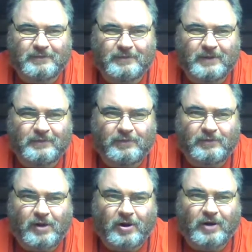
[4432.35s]
in
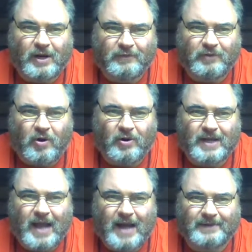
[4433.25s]
Florida
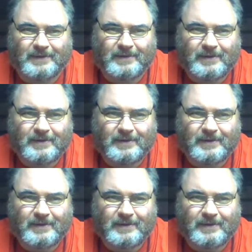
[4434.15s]
got it.